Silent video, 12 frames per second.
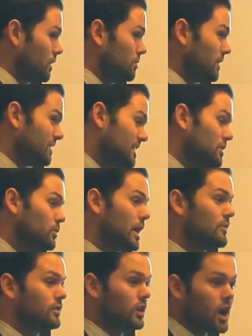Because then you
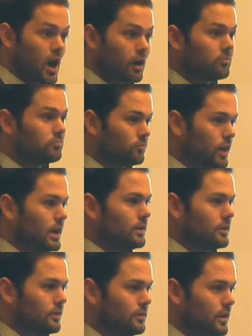have a law, right,
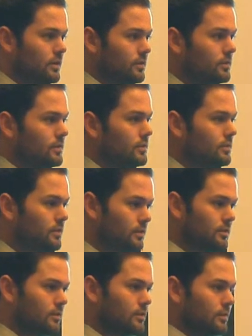that says this
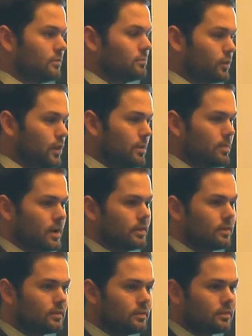is
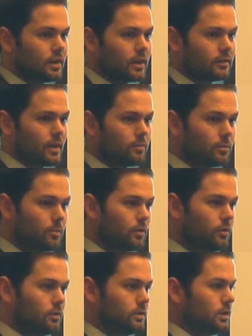prohibited, this is
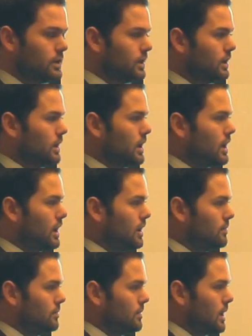unacceptable.
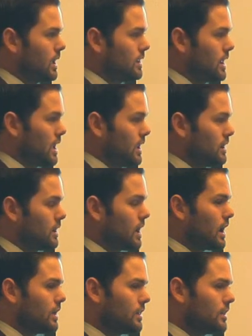And then
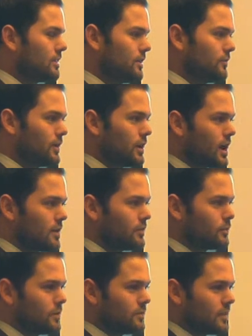I think very
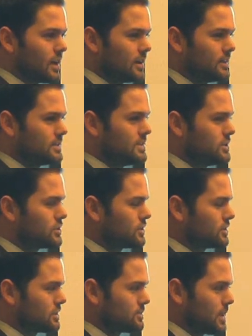often we find
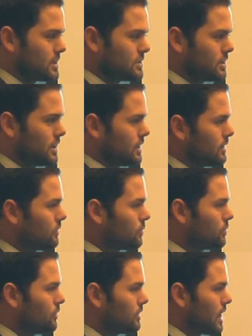teachers, especially and
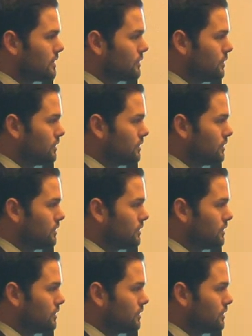school staff, who